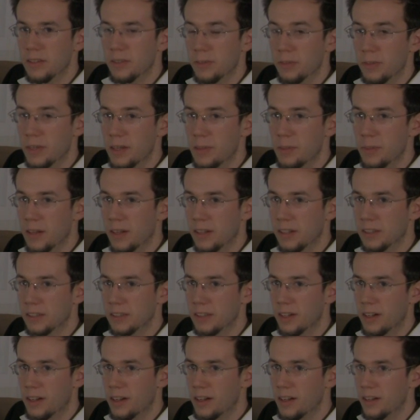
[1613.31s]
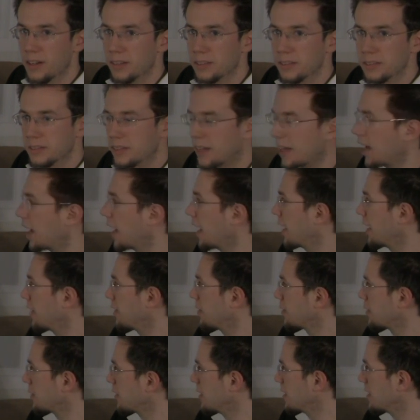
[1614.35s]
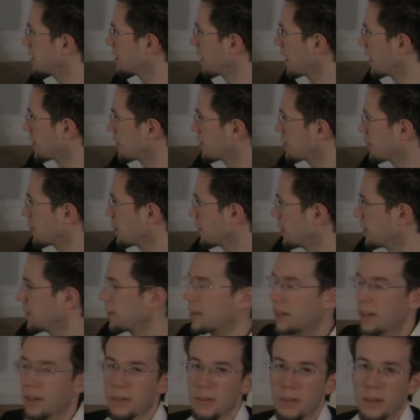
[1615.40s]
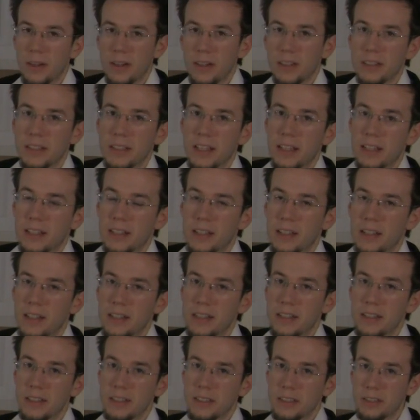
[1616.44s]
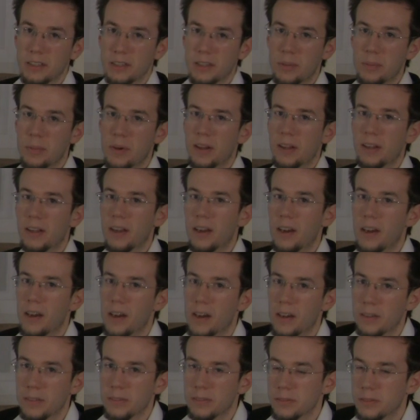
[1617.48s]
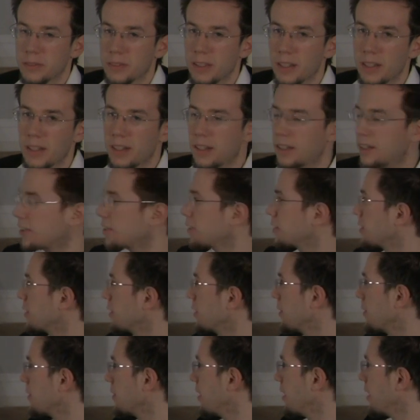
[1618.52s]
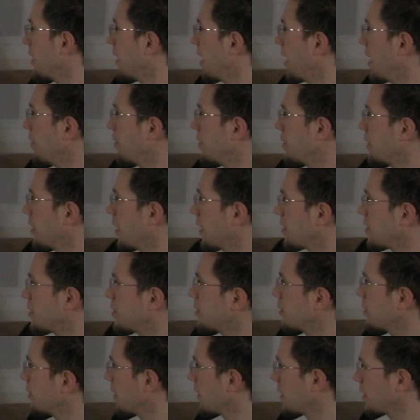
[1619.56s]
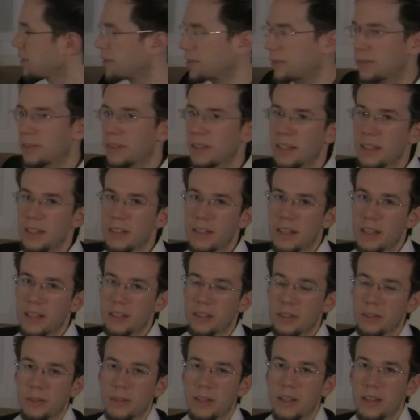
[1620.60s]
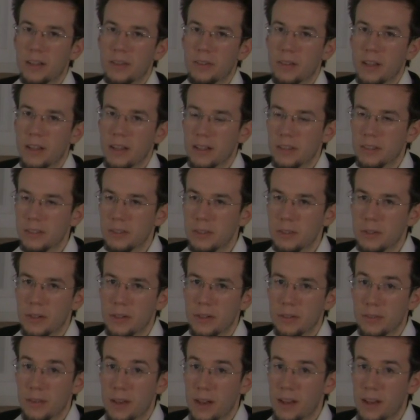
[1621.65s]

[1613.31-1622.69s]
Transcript: 3 marks off, and for each extra one you got wrong, take an additional mark off. So if you got 2 out of 3, you get 2 out of